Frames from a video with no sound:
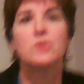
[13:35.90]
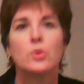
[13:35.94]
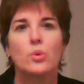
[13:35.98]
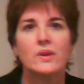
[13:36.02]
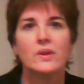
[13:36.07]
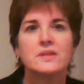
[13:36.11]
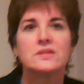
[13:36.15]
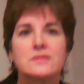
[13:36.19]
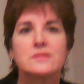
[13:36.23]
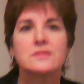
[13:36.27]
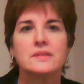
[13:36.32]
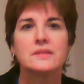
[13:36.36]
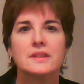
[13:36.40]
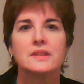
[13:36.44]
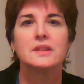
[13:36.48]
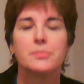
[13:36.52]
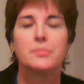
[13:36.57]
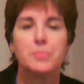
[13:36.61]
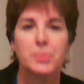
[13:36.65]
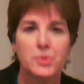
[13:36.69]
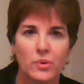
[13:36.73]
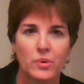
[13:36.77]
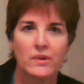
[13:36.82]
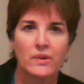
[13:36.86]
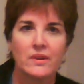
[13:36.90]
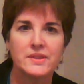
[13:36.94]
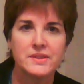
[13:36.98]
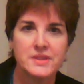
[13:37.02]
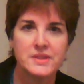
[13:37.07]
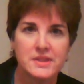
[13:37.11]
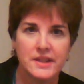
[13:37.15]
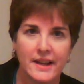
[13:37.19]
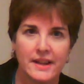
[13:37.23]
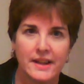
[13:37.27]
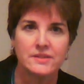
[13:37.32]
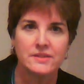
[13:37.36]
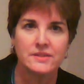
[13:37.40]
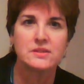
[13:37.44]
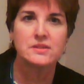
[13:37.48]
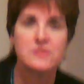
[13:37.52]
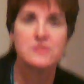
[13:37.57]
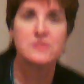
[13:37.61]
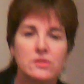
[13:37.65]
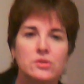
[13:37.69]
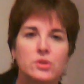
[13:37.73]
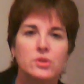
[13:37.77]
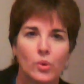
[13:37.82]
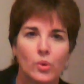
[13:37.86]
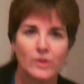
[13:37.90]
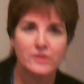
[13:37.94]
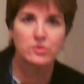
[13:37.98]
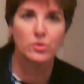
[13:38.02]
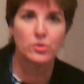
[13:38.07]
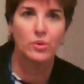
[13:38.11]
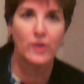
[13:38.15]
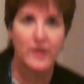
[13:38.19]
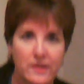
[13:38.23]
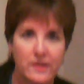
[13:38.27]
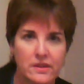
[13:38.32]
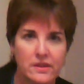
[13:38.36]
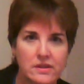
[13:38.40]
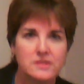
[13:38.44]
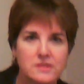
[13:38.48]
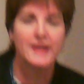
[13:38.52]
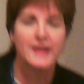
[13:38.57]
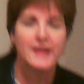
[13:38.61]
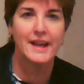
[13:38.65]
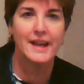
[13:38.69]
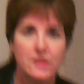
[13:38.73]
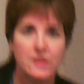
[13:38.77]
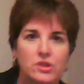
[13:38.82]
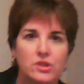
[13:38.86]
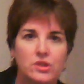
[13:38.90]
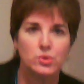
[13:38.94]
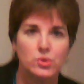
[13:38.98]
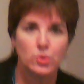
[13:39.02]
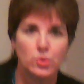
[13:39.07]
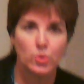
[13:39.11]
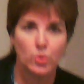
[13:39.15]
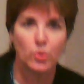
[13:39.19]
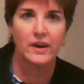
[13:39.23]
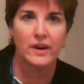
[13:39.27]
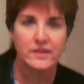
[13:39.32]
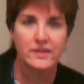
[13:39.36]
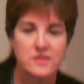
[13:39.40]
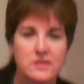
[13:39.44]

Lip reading: Yours in the plural sense. Your daughter's and yours